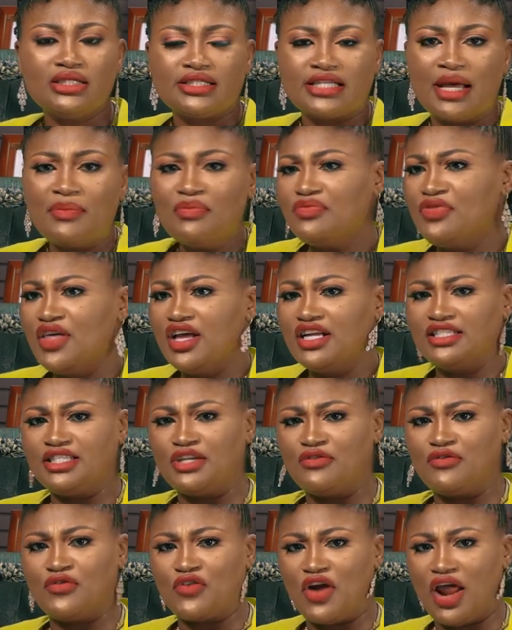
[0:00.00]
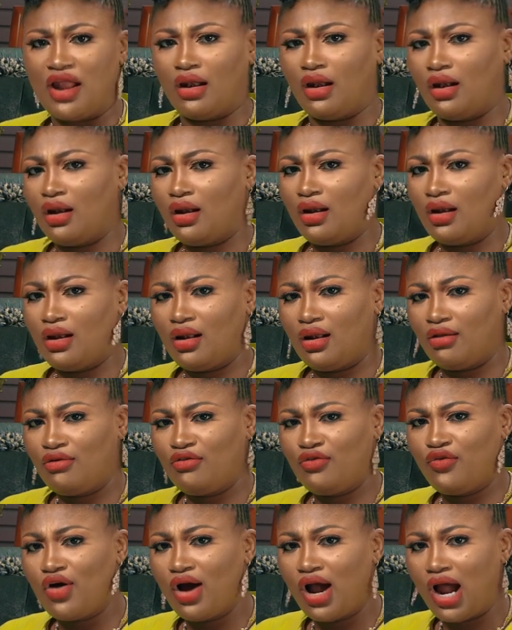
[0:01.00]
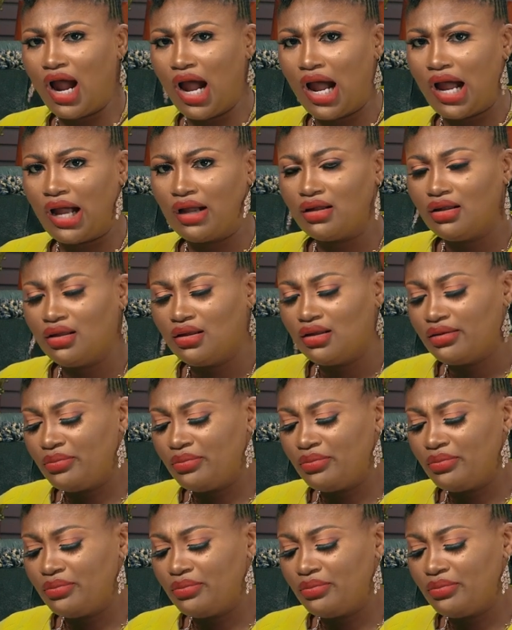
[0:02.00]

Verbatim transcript: Something different for her.